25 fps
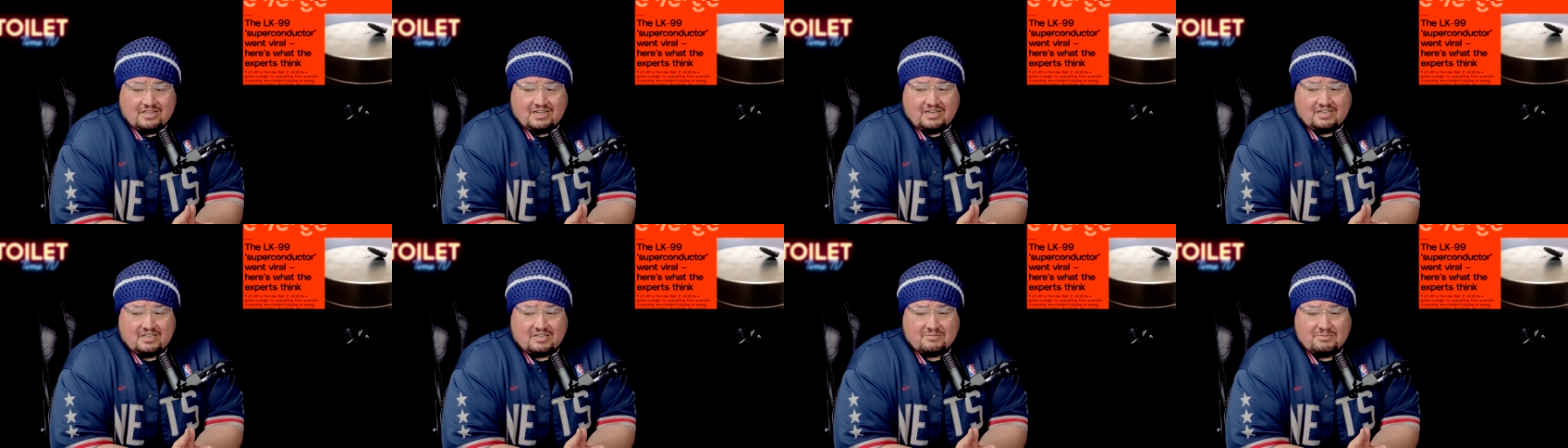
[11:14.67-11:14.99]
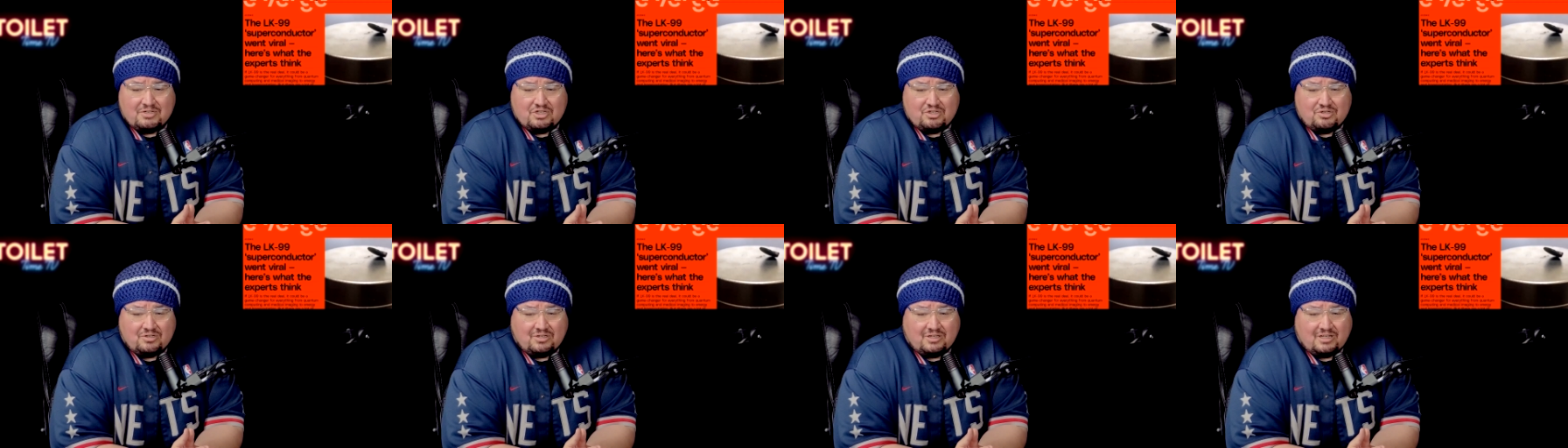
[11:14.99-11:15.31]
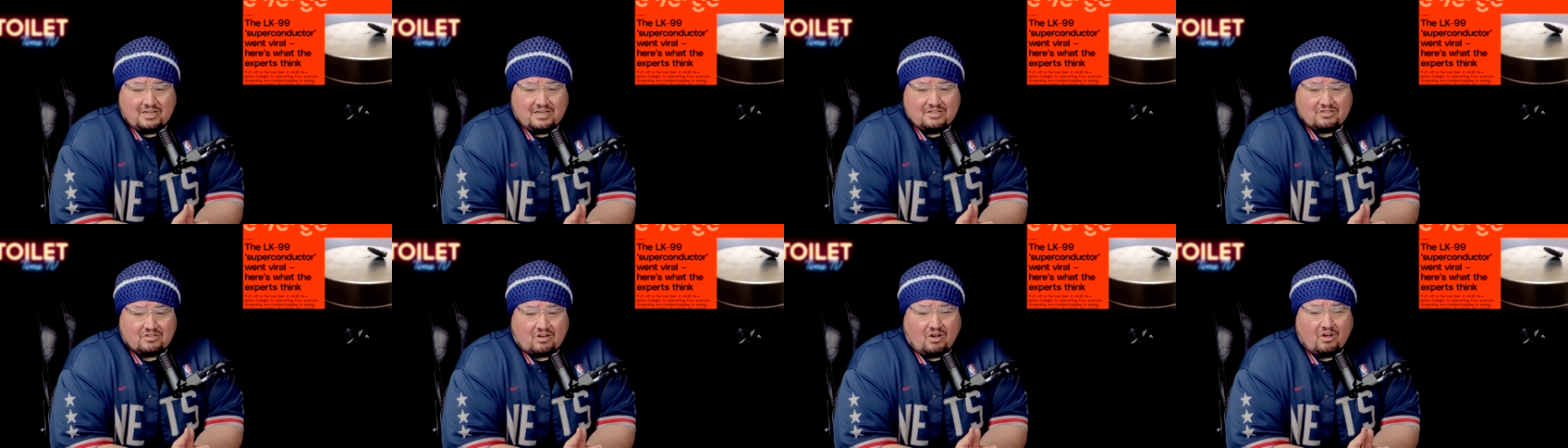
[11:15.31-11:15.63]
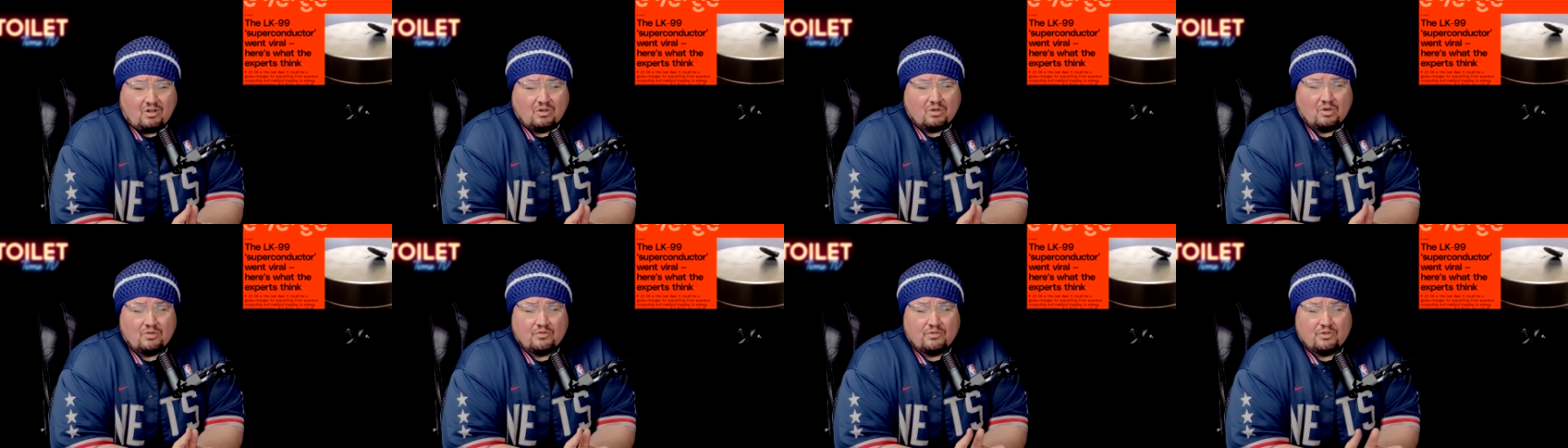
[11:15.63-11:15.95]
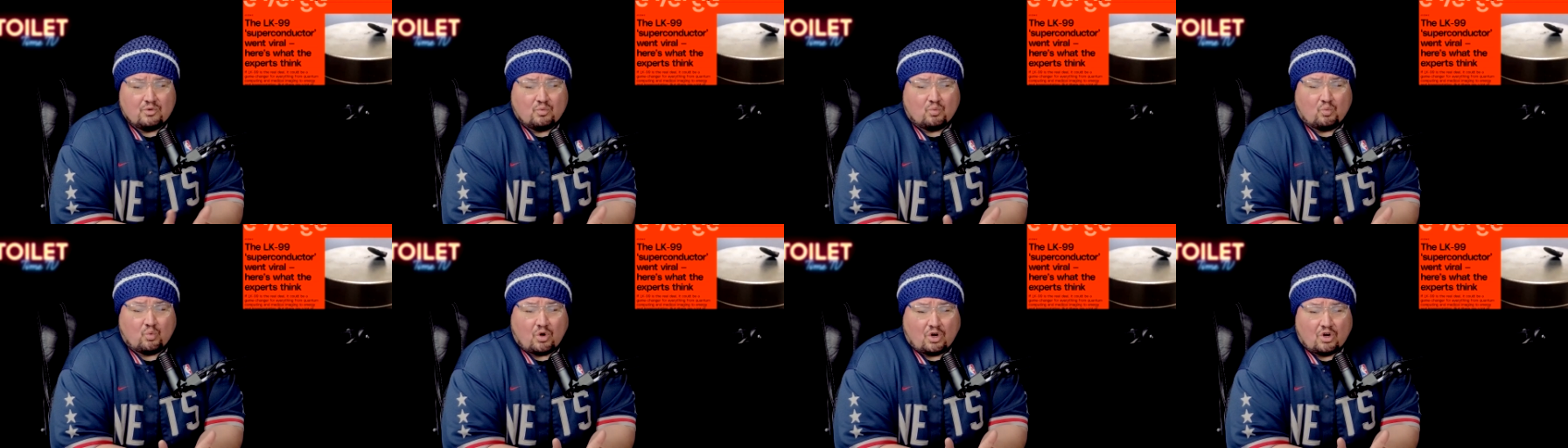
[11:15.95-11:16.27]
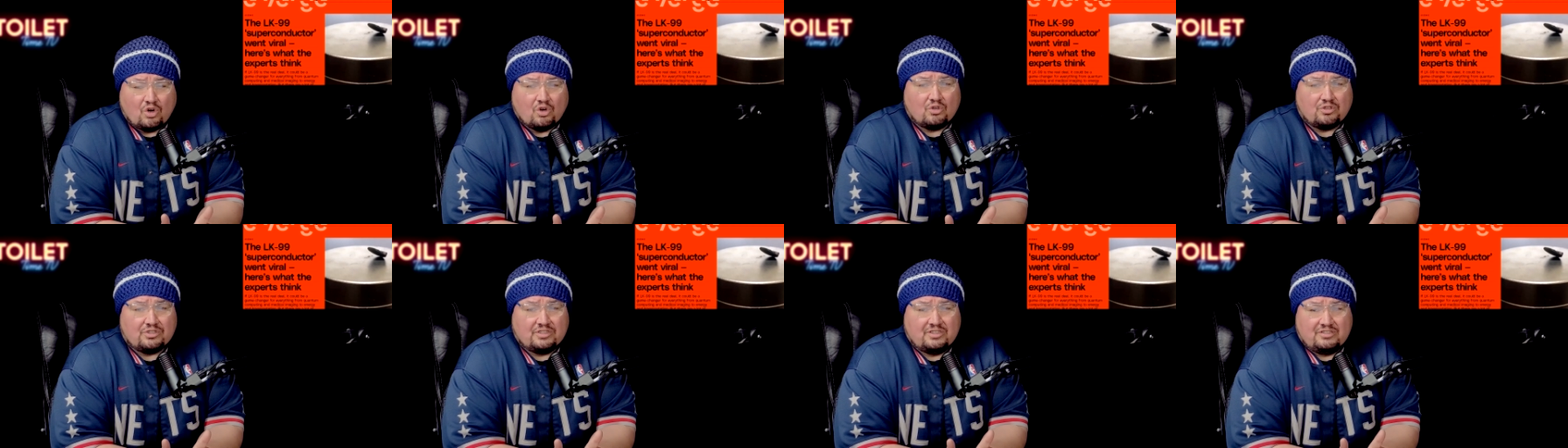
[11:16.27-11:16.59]
that it could be utilized all over the
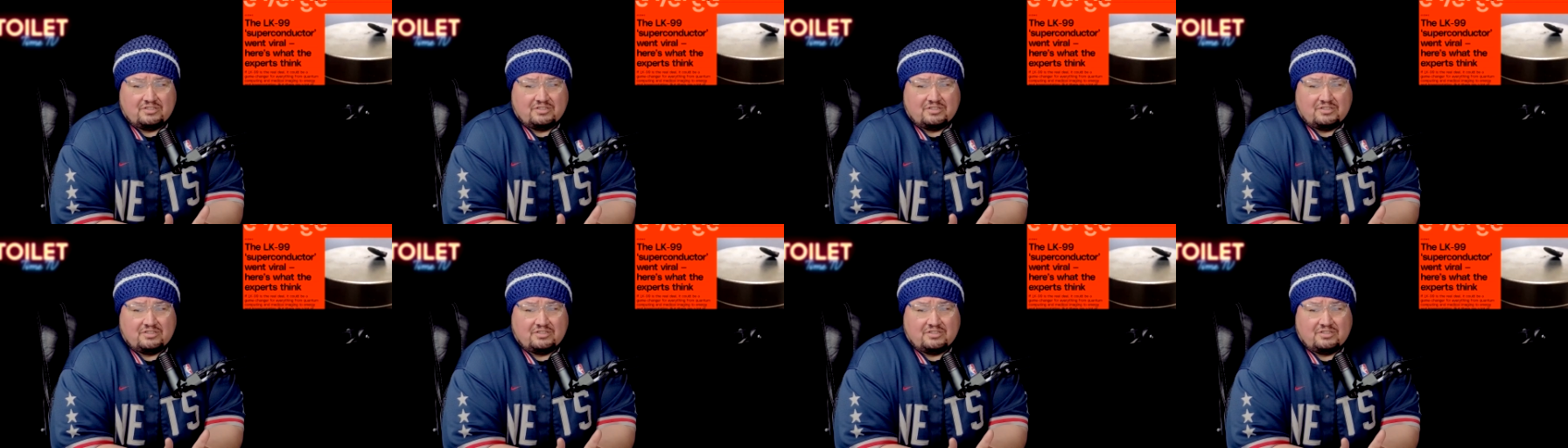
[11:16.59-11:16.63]
world.